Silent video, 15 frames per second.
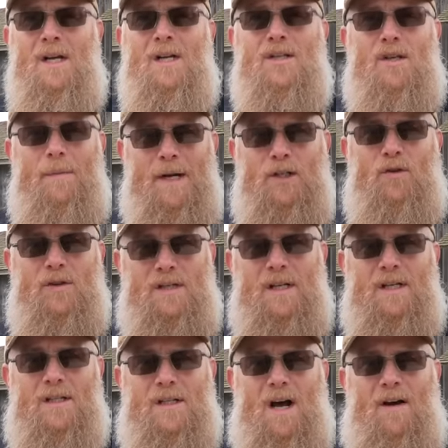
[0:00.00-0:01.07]
some
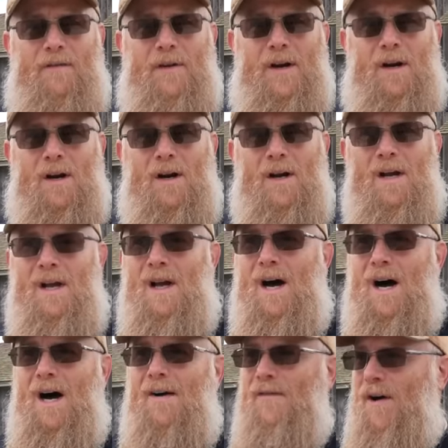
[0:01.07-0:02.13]
interesting stuff here.
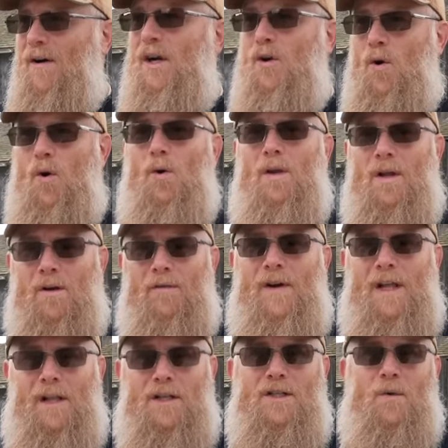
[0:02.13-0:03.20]
Uh, very cool little
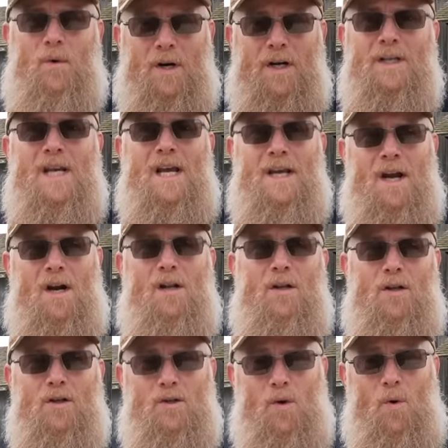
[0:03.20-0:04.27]
village. And we're going to take you on a
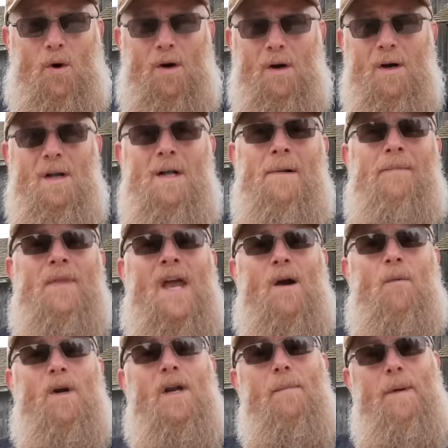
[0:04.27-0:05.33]
little tour.
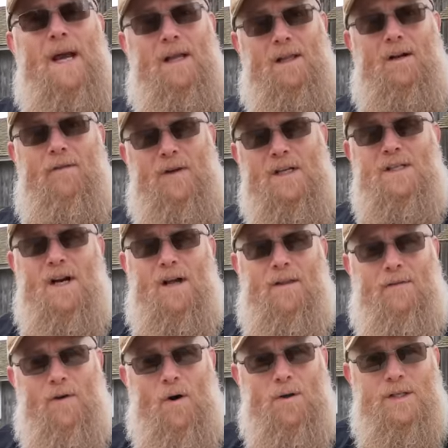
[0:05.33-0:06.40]
And we're going to pay a little visit on
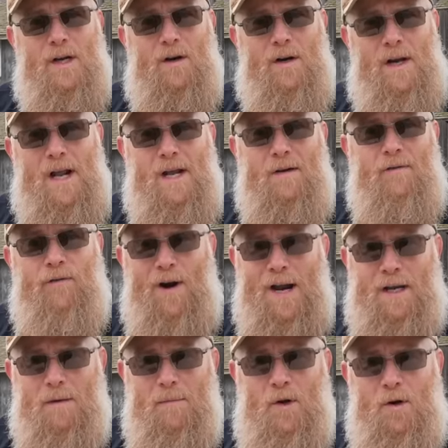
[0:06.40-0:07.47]
the folks here today in
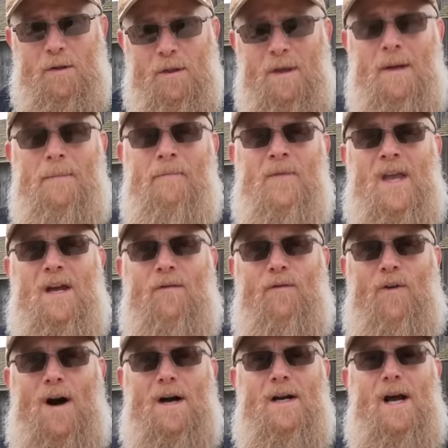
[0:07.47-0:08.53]
Frankenmuth and
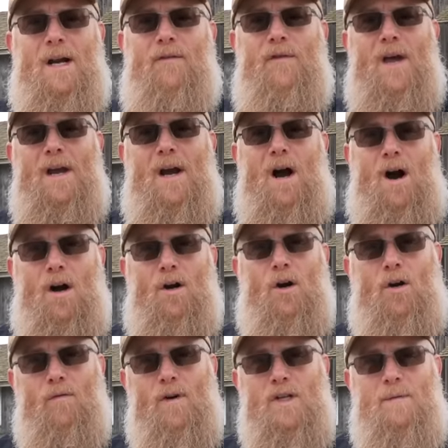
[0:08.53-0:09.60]
find out if they
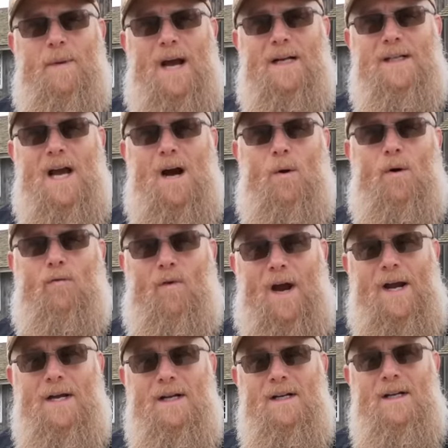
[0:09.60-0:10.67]
honor and respect our
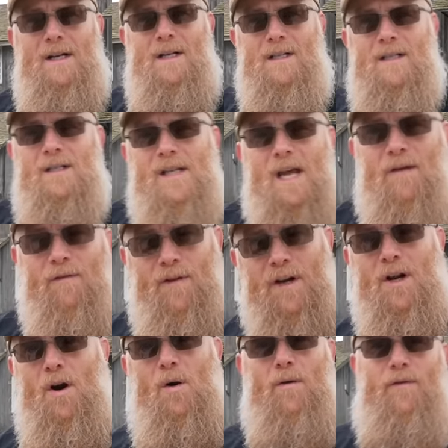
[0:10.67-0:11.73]
right to take
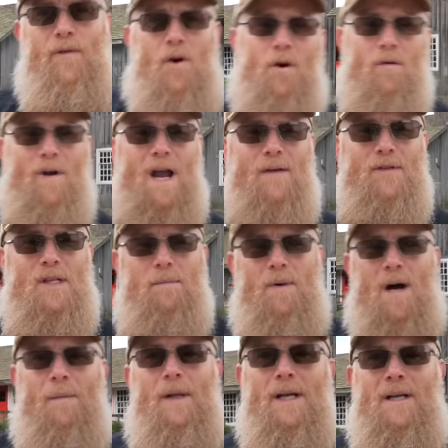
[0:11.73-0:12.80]
video and photographs in
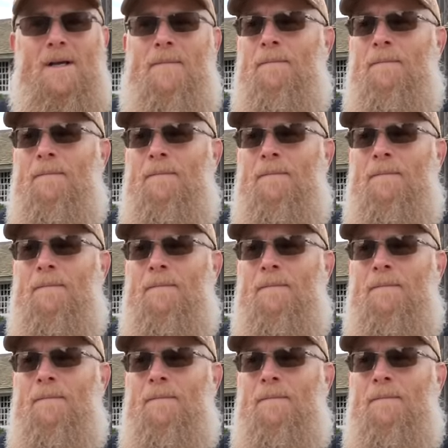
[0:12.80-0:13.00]
public